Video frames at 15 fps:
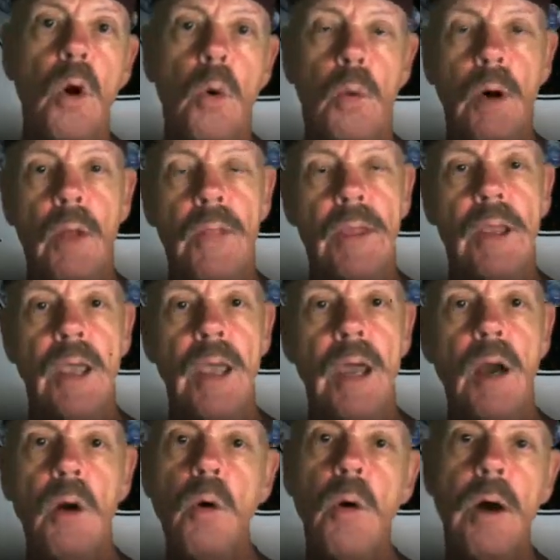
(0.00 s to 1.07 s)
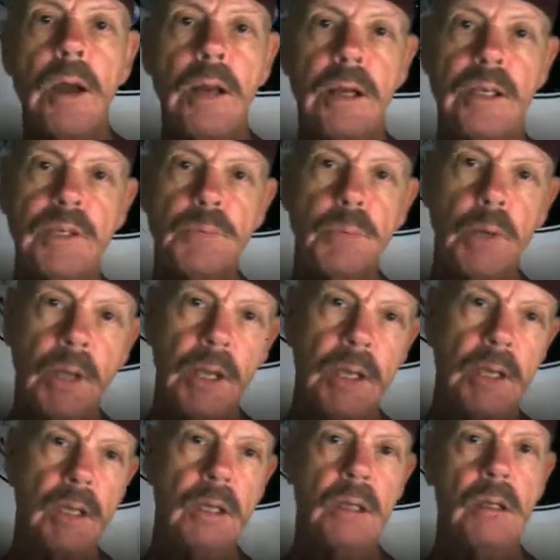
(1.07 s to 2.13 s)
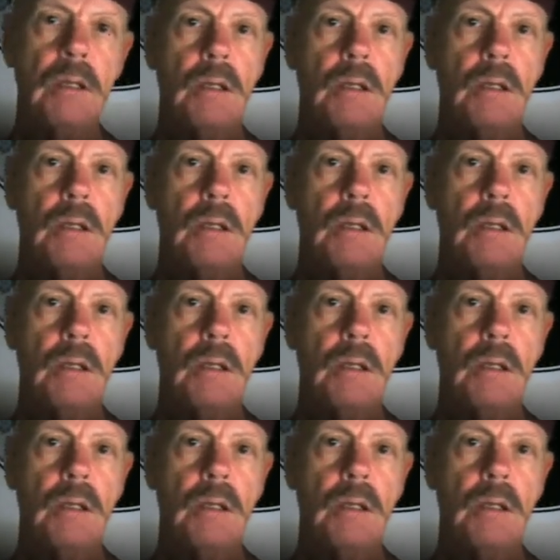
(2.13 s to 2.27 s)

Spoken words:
Well, they can't quite explain it.